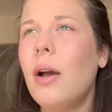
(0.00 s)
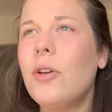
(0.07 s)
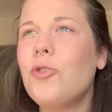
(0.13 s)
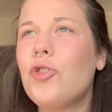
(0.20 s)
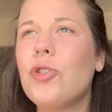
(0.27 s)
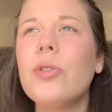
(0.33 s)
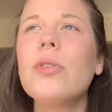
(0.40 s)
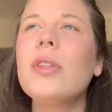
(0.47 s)

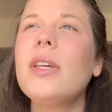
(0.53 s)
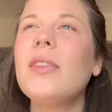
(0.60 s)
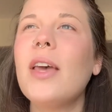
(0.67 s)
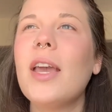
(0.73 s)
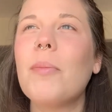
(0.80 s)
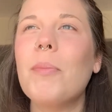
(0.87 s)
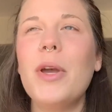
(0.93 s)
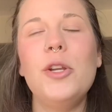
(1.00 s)
truly
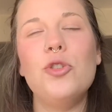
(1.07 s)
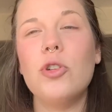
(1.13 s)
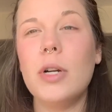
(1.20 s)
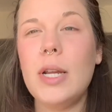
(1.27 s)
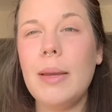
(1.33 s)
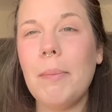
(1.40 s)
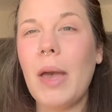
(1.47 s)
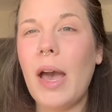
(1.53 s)
like my
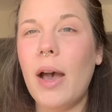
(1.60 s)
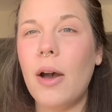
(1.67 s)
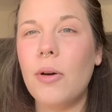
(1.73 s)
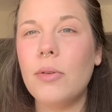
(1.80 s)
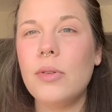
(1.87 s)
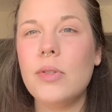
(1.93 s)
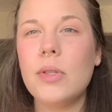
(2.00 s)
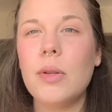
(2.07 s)
dream
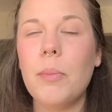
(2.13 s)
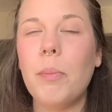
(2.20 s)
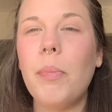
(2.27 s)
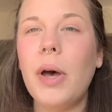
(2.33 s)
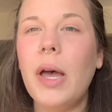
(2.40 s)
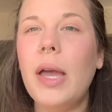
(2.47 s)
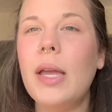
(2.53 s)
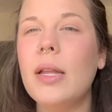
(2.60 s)
house,
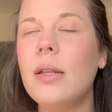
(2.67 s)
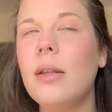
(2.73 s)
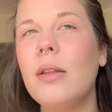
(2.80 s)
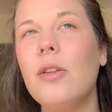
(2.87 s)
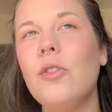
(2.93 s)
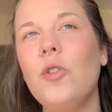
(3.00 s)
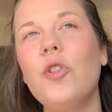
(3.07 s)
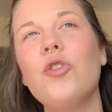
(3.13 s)
but
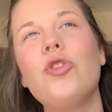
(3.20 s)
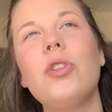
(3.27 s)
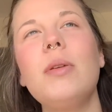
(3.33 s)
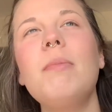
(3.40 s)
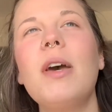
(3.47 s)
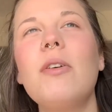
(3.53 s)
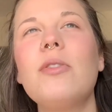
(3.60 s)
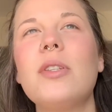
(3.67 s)
your dream
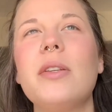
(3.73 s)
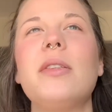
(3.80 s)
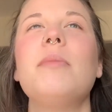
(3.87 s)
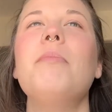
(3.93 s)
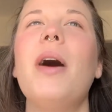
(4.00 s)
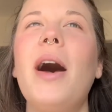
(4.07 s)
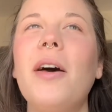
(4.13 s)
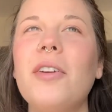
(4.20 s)
house
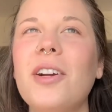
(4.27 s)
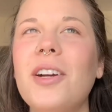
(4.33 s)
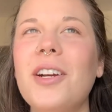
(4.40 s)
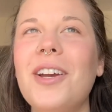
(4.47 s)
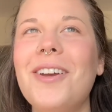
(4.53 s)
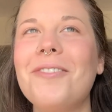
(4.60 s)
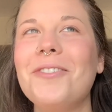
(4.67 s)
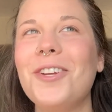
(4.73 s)
doesn't matter
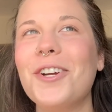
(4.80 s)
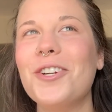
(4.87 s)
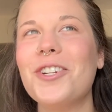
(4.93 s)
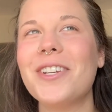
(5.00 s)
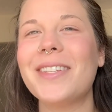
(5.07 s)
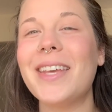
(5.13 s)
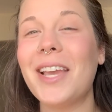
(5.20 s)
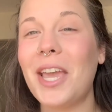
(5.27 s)
if you're
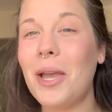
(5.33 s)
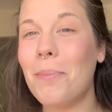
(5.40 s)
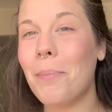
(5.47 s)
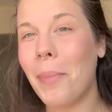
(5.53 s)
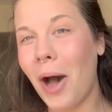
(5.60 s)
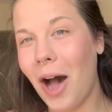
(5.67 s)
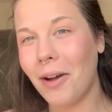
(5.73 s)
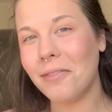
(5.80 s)
just like
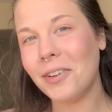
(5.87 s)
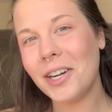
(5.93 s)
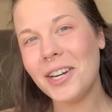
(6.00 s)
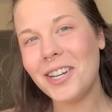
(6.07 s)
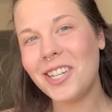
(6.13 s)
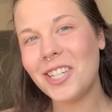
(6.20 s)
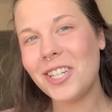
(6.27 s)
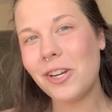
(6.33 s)

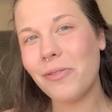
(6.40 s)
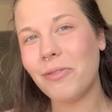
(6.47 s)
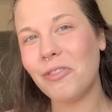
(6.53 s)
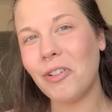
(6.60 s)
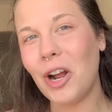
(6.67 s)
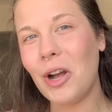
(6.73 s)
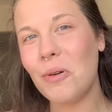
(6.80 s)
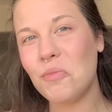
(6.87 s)
impoverished
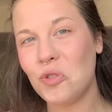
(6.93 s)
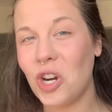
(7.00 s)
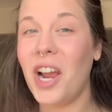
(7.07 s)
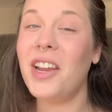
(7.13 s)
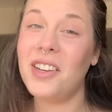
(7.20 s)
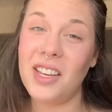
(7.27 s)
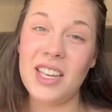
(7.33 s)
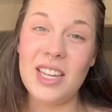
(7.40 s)
from
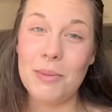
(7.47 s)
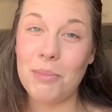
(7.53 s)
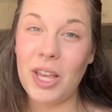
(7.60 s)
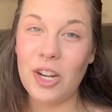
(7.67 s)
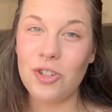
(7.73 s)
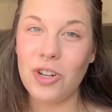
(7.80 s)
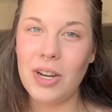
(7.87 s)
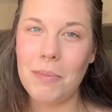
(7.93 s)
trying to keep
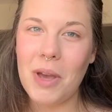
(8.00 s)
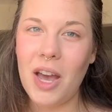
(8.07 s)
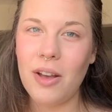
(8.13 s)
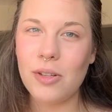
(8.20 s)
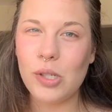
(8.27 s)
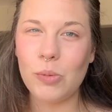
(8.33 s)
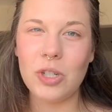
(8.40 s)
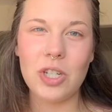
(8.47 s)
that dream
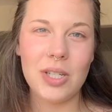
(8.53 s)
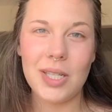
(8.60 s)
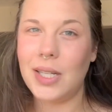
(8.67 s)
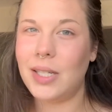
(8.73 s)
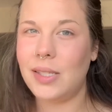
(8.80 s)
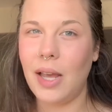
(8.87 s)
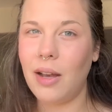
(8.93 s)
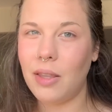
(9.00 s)
house, which is
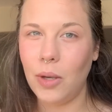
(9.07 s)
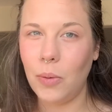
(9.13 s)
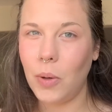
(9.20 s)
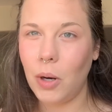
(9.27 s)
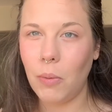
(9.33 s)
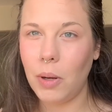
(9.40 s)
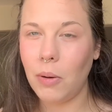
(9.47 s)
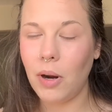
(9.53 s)
exactly where
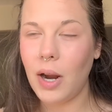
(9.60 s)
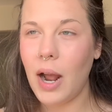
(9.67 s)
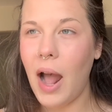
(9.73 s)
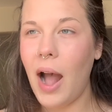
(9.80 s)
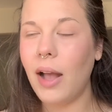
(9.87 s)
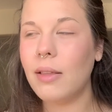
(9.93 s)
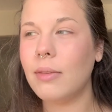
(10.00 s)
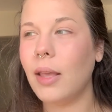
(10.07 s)
we were
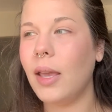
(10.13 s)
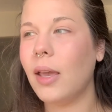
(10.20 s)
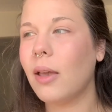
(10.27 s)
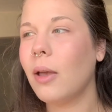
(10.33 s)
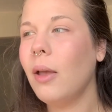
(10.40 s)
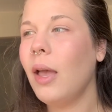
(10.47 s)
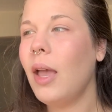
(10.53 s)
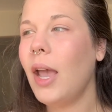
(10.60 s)
at. Like,
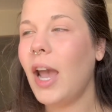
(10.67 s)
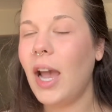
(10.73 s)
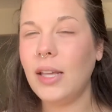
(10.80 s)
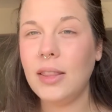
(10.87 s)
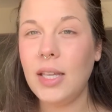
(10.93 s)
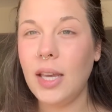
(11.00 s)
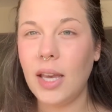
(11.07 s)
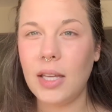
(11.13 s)
at
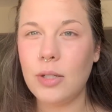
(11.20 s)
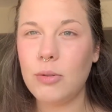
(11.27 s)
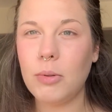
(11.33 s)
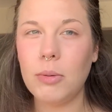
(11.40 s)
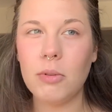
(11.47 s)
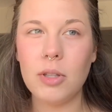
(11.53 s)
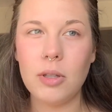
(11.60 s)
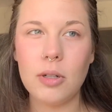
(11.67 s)
the end, we
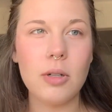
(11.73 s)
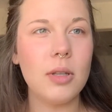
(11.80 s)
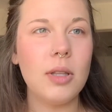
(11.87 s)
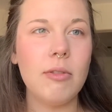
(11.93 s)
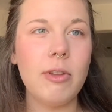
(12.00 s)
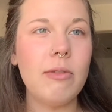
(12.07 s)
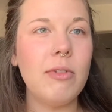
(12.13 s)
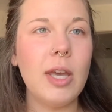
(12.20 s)
were literally
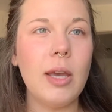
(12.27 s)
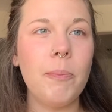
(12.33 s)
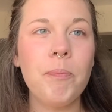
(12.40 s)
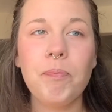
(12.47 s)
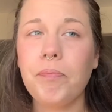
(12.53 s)
living